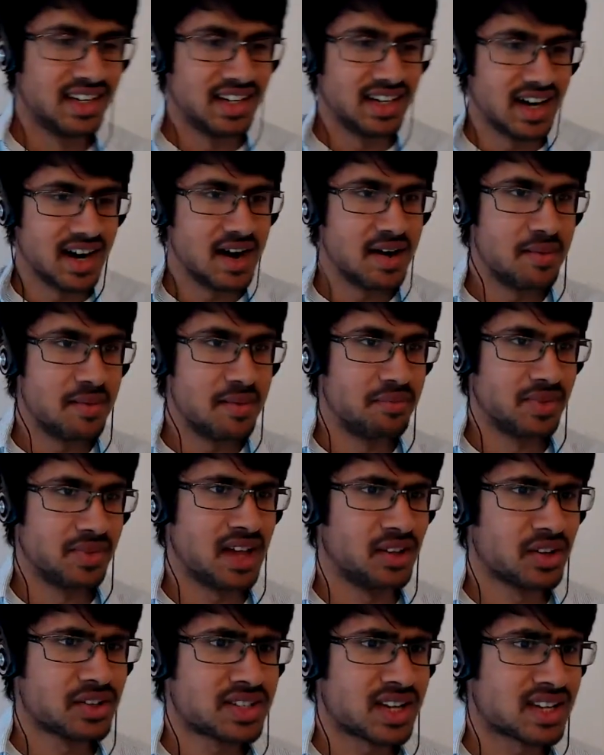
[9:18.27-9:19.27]

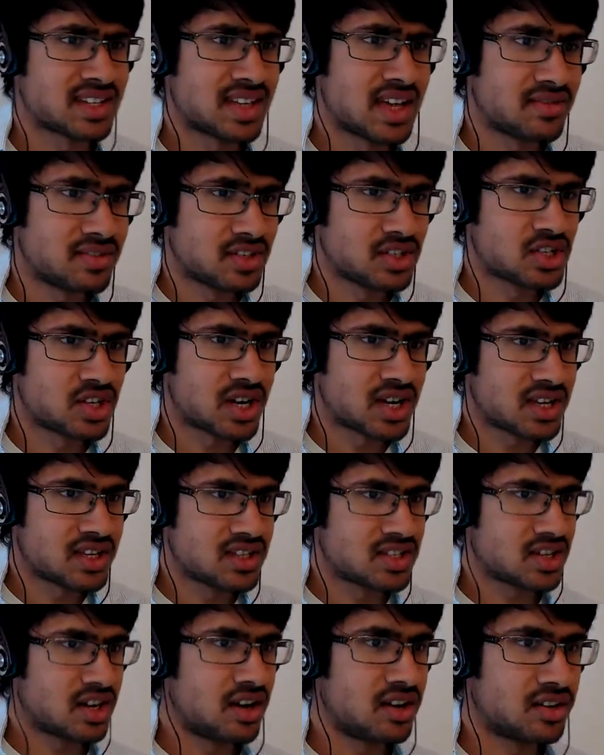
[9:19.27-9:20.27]
Yeah, it looks like 7
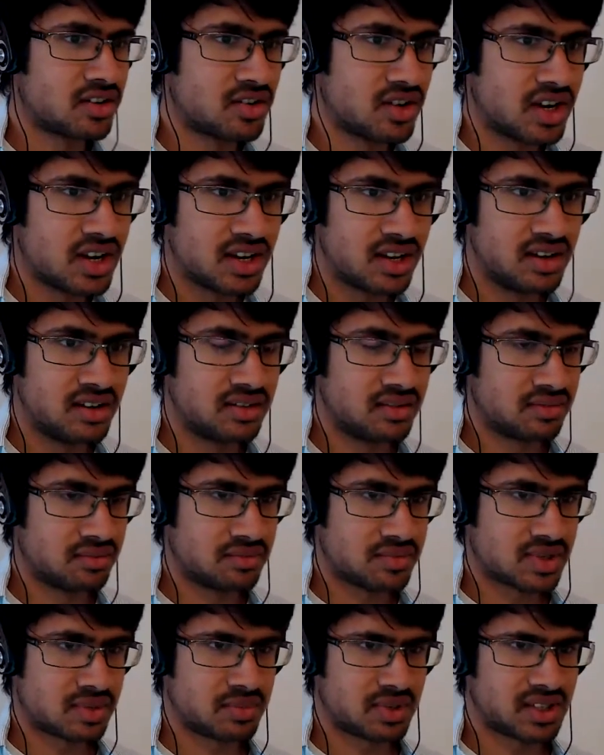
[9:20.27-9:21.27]
trades on Grin and
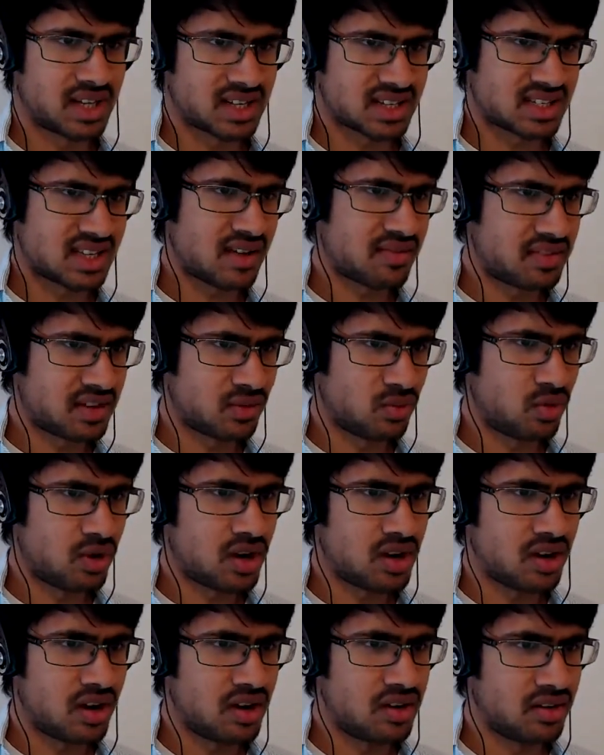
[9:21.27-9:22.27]
something like
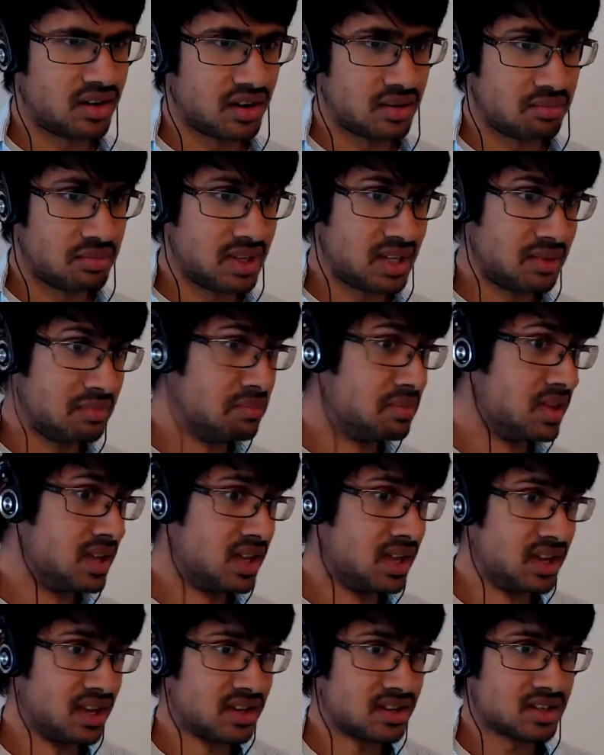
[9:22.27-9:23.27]
71 on Beam.
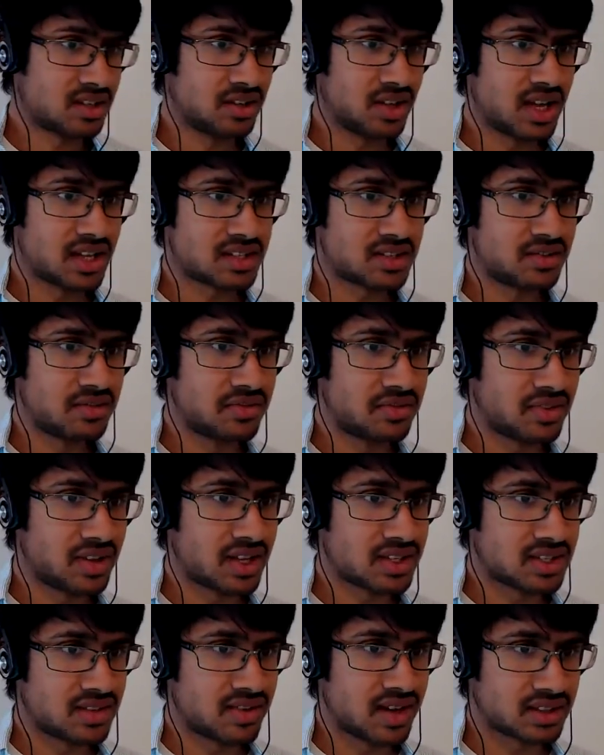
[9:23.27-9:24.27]
So lots
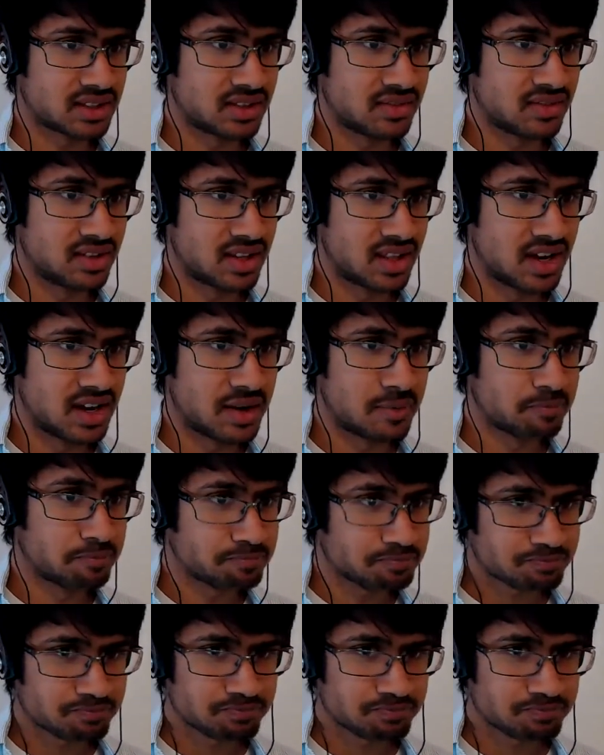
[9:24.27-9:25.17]
of activity there.